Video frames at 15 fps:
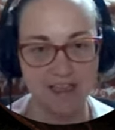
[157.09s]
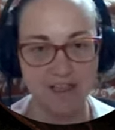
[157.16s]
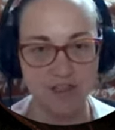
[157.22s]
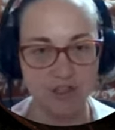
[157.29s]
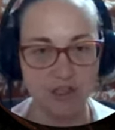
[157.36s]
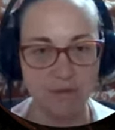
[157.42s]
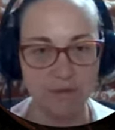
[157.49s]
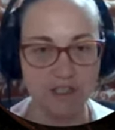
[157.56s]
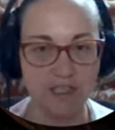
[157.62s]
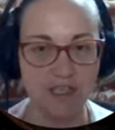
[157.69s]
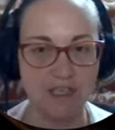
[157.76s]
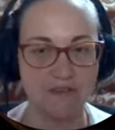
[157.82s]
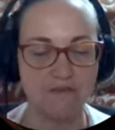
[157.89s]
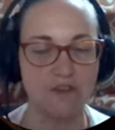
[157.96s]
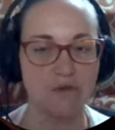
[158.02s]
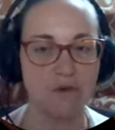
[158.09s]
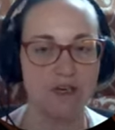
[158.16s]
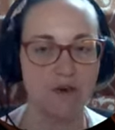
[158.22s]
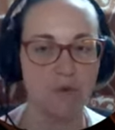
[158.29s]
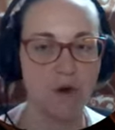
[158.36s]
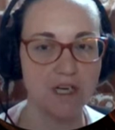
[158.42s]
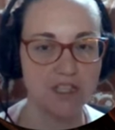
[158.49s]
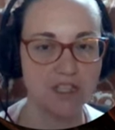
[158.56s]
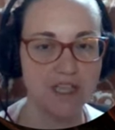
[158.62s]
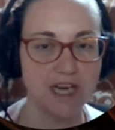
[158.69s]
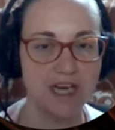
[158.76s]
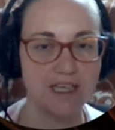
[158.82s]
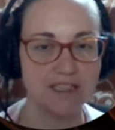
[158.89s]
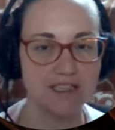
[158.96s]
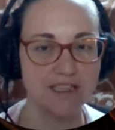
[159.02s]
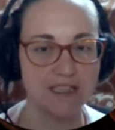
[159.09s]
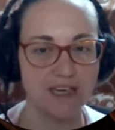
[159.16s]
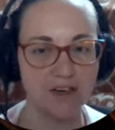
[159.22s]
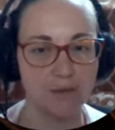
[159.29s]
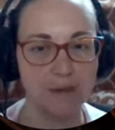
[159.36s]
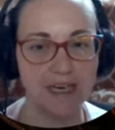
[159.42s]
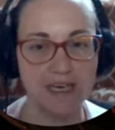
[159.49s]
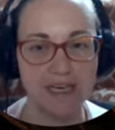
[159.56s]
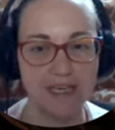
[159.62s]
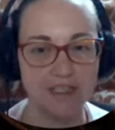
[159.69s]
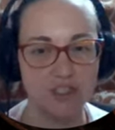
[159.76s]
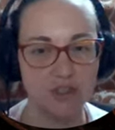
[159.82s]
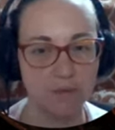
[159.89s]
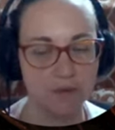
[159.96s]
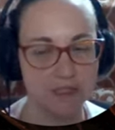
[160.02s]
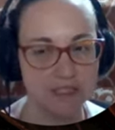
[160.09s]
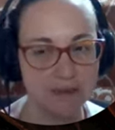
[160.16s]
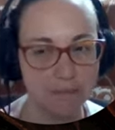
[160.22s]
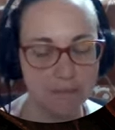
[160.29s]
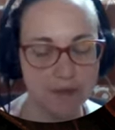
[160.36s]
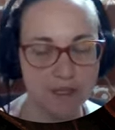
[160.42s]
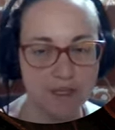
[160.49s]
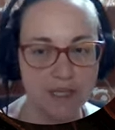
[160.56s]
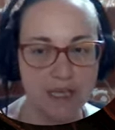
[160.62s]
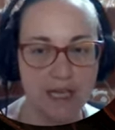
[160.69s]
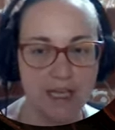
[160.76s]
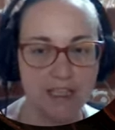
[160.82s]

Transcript: description if you want to watch that and see how to make it. It's super simple.